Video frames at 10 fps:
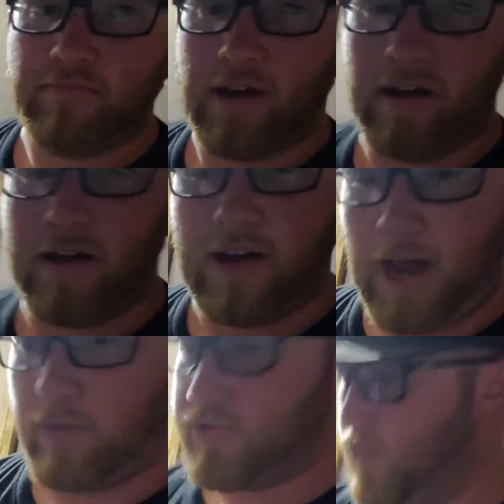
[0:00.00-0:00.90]
I
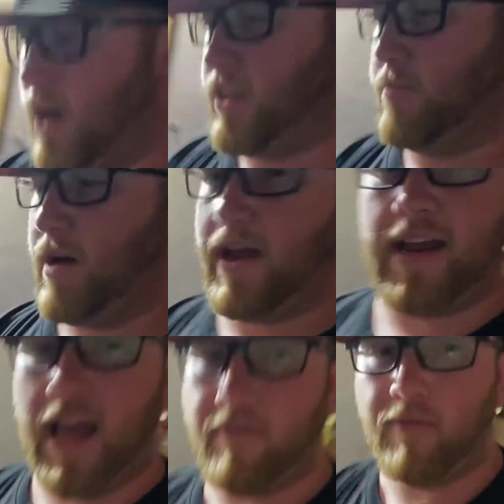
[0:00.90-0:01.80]
was riding the bike,
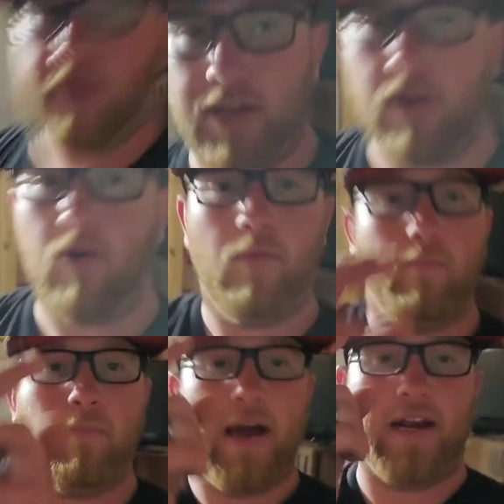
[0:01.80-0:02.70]
have a video,
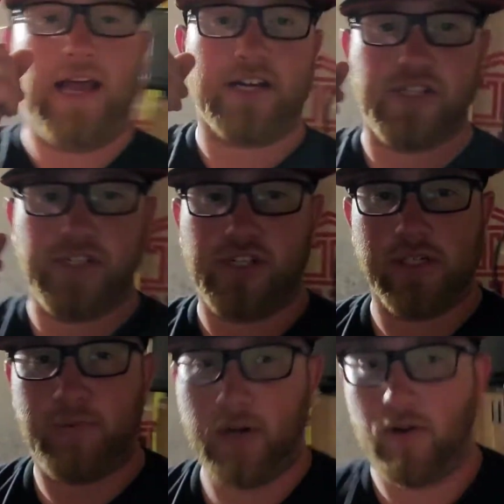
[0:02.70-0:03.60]
might actually
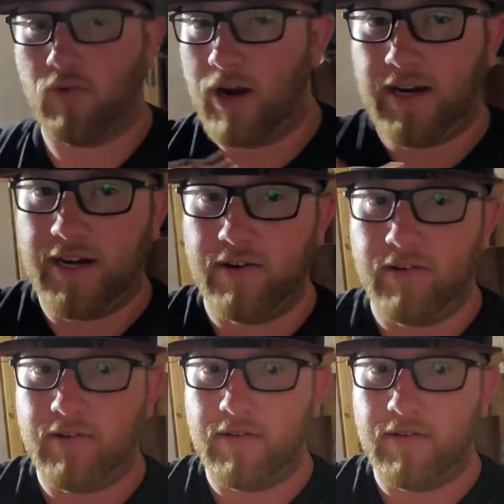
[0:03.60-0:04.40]
just put it right here.